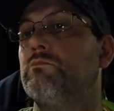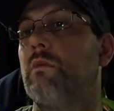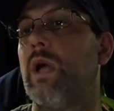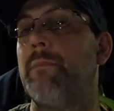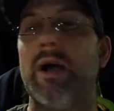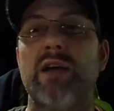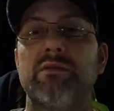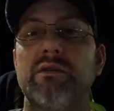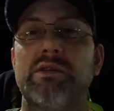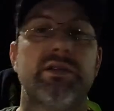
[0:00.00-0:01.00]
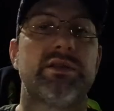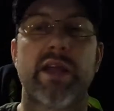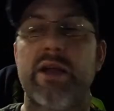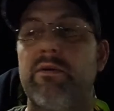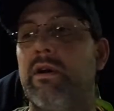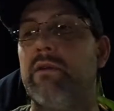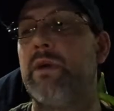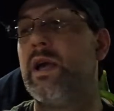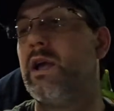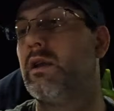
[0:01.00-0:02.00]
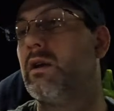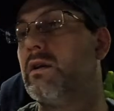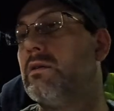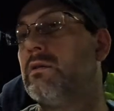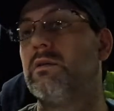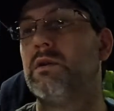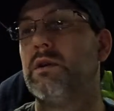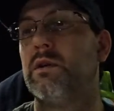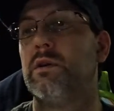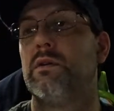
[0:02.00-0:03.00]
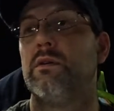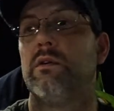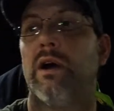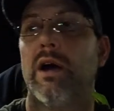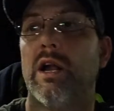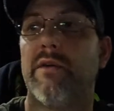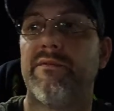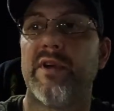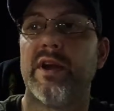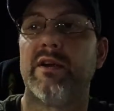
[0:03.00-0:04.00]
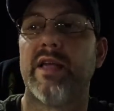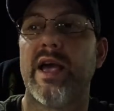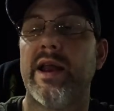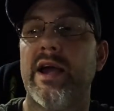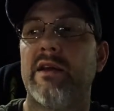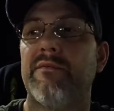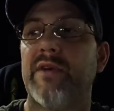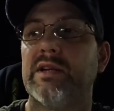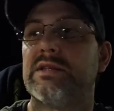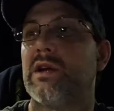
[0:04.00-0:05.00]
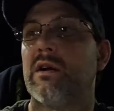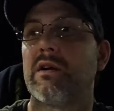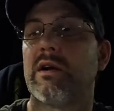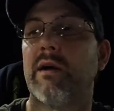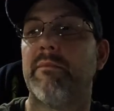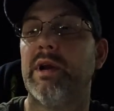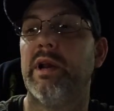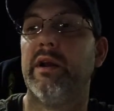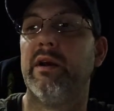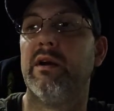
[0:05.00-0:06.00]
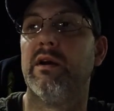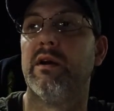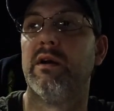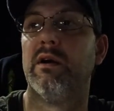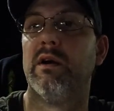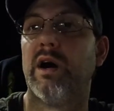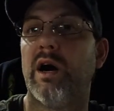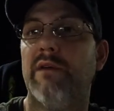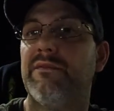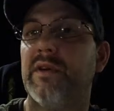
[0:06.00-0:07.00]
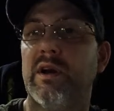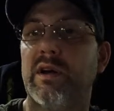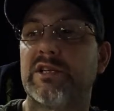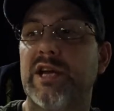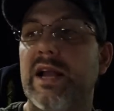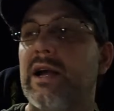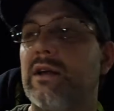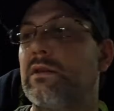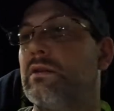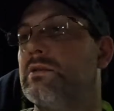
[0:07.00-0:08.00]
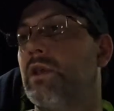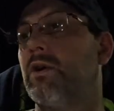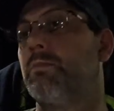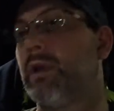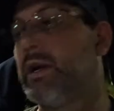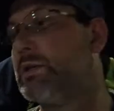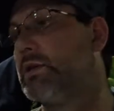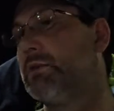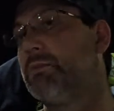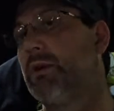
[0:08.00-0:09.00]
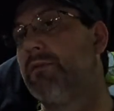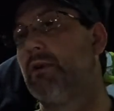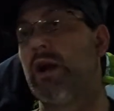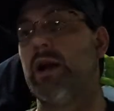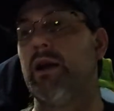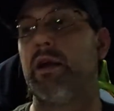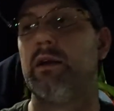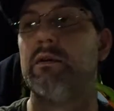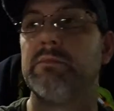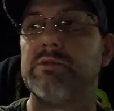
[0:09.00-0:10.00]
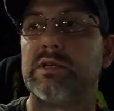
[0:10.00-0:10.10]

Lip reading: I might as well just stay where I'm at, you know. I'll figure that out. If I start coming here often, I'll check out those other places. But for right now, I am